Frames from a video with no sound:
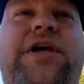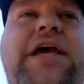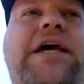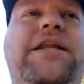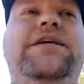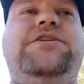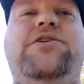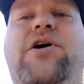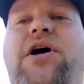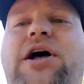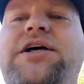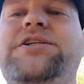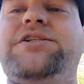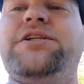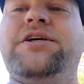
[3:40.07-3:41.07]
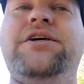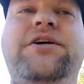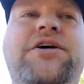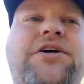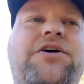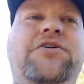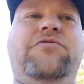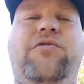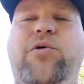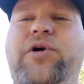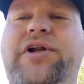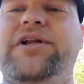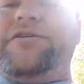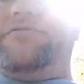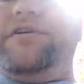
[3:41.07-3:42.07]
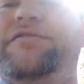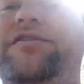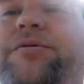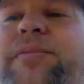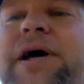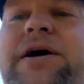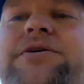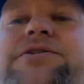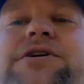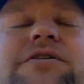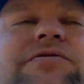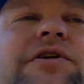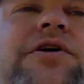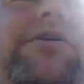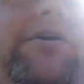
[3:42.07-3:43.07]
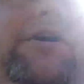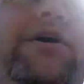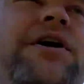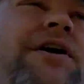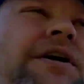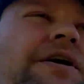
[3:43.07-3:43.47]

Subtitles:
again, exhaust, 40 to 50 pounds off the car